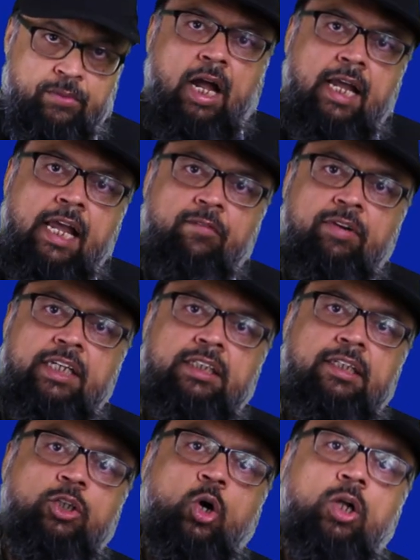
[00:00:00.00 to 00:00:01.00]
I have
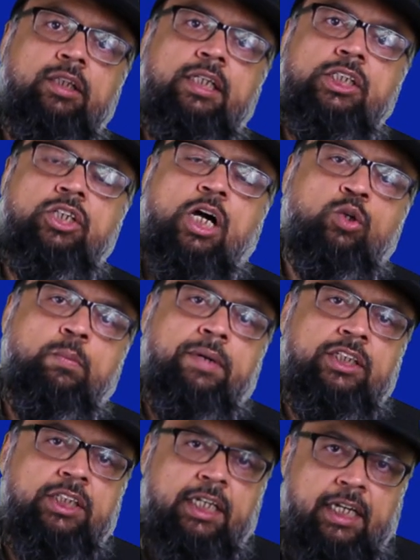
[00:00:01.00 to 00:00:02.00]
listed all these
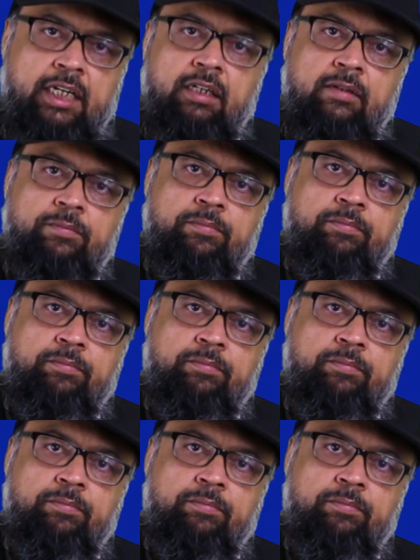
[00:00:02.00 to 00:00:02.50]
documents here